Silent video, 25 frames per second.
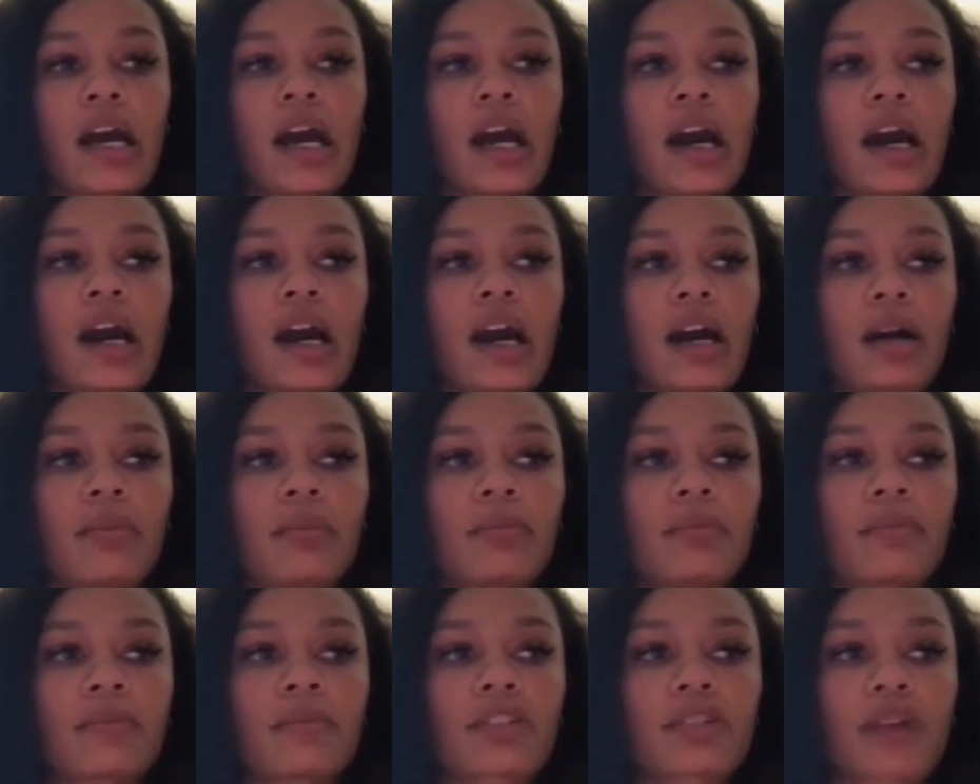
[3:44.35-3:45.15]

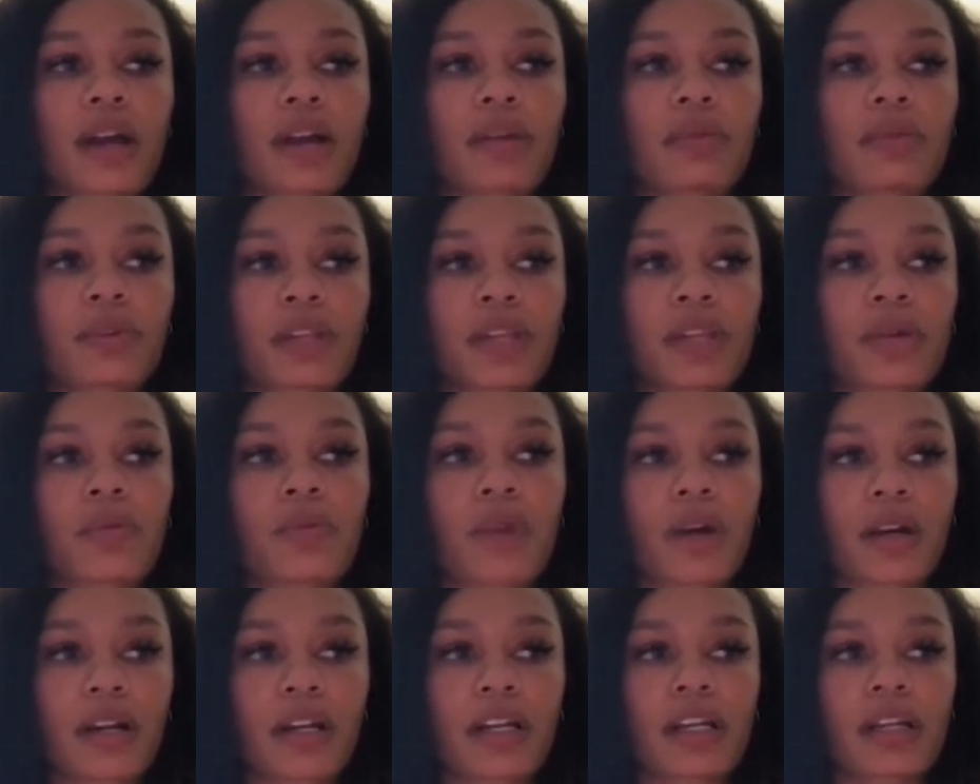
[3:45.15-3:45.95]
So I really
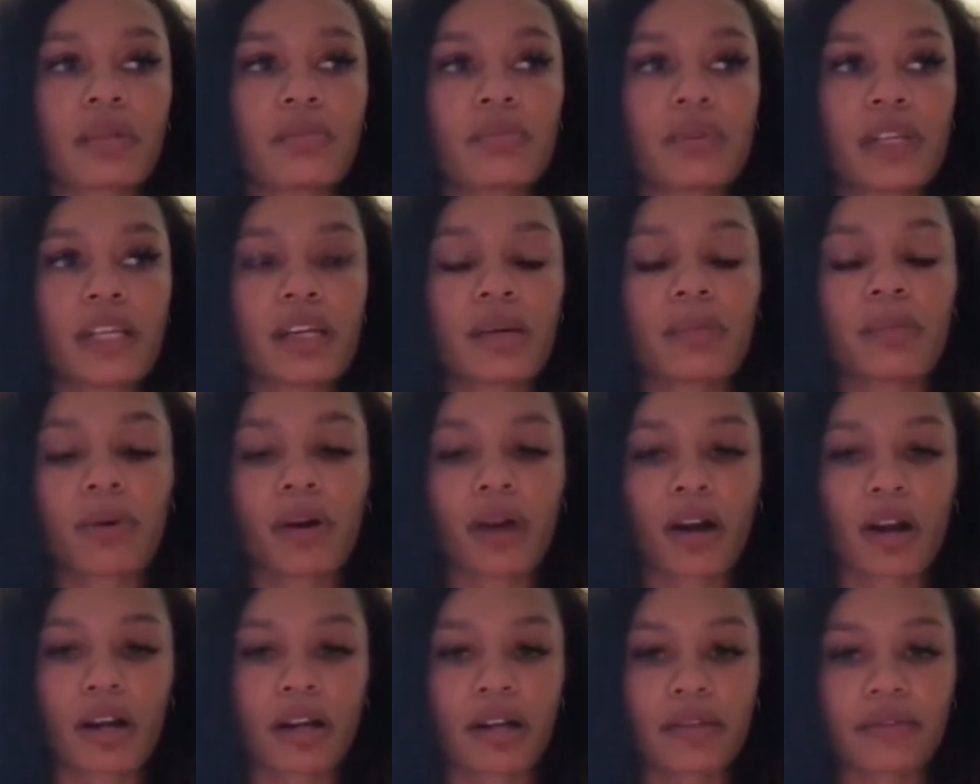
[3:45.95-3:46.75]
wanted to be a
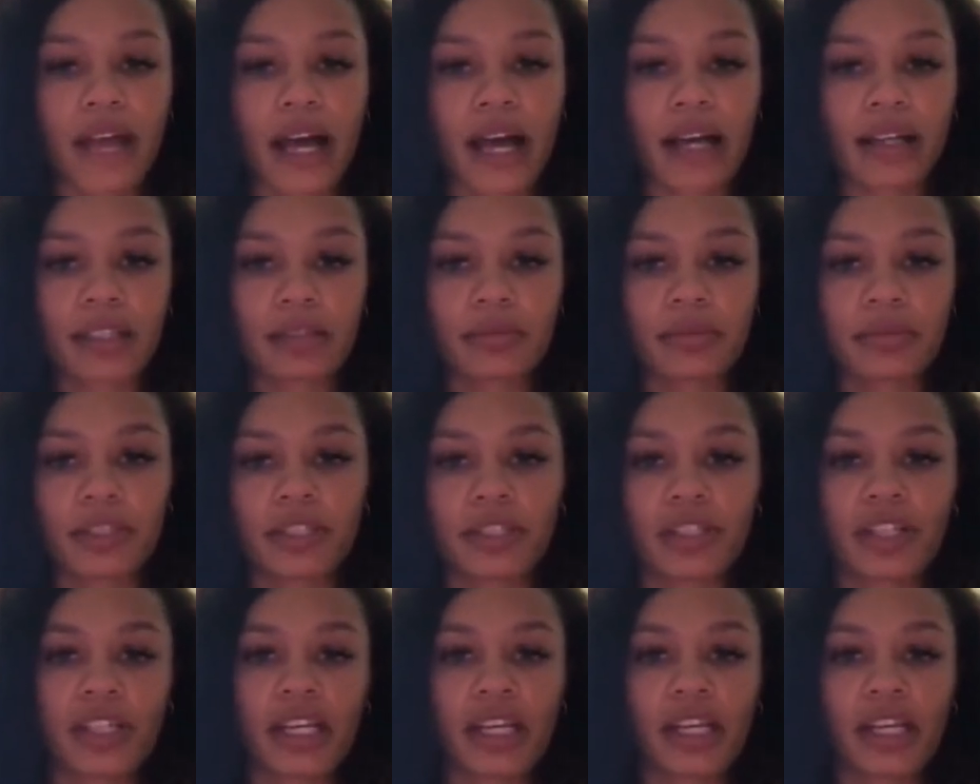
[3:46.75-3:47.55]
part of that
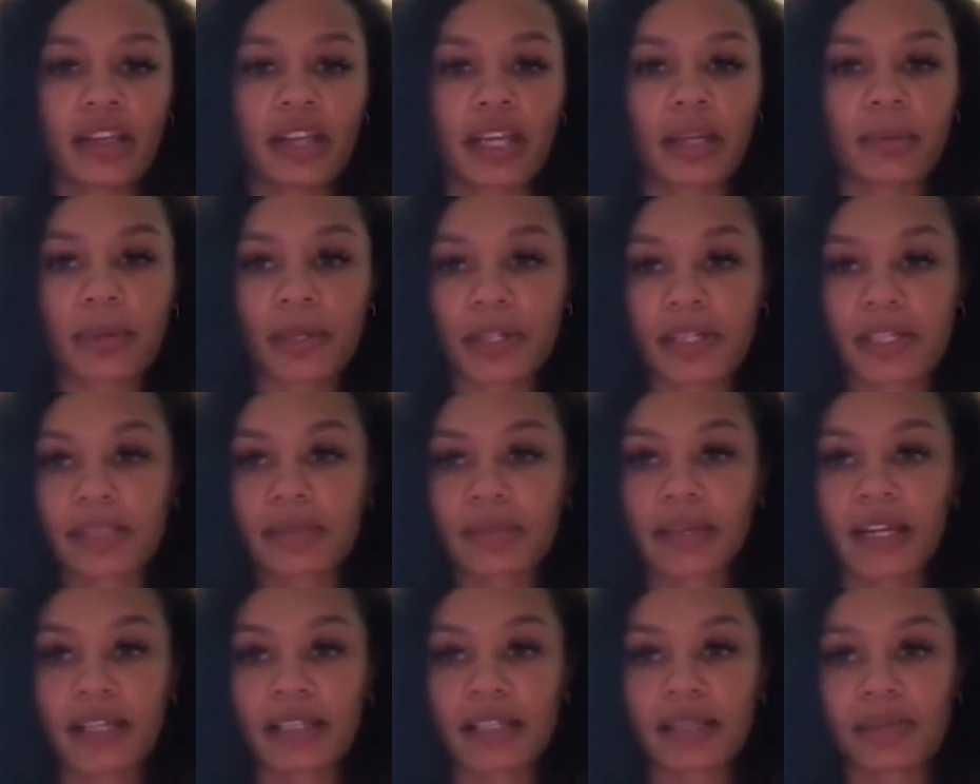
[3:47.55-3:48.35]
community and like
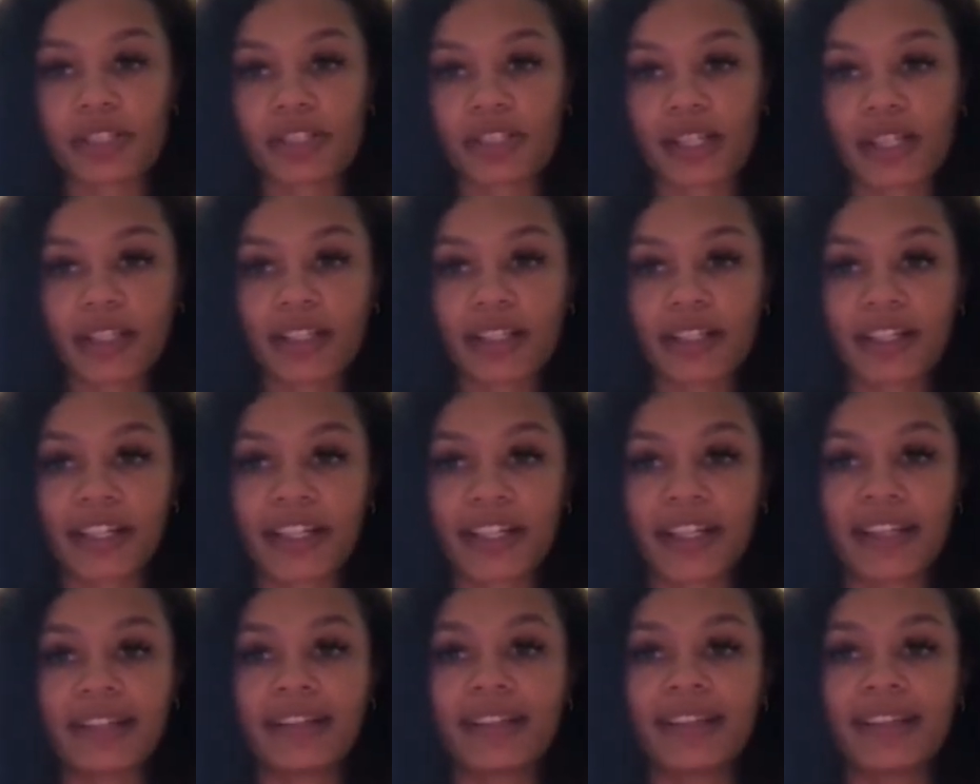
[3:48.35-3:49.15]
participate as much as I
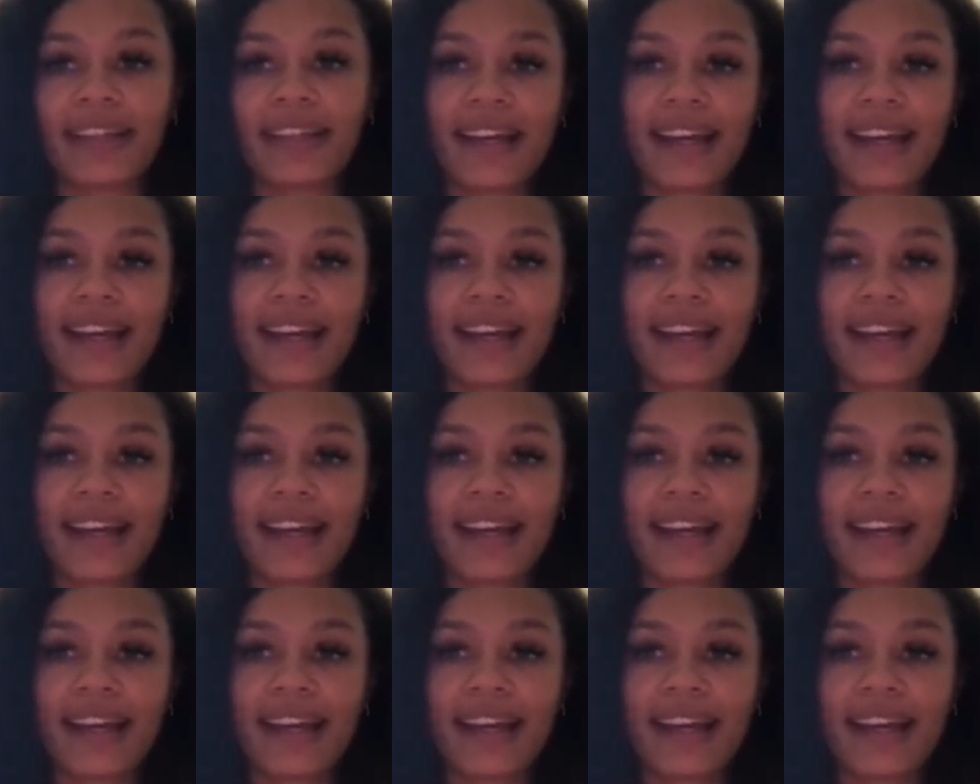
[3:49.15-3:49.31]
could and